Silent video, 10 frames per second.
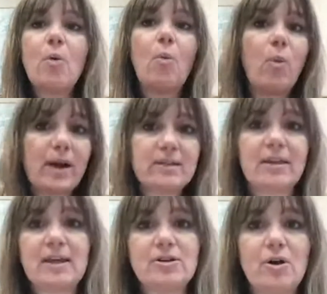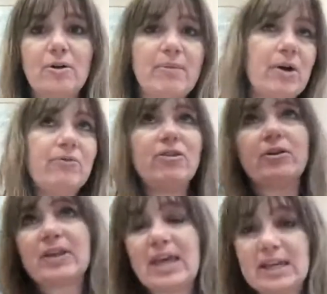what they know about
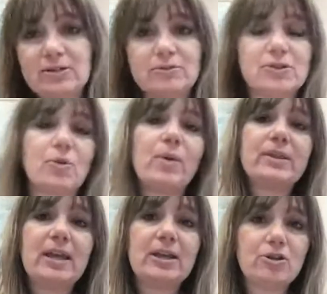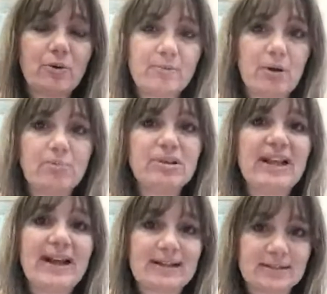volcanoes or what they know about
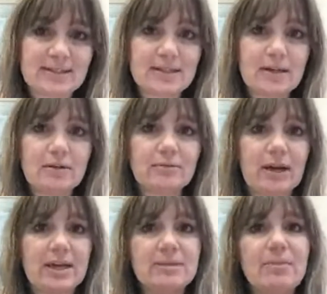plants, right?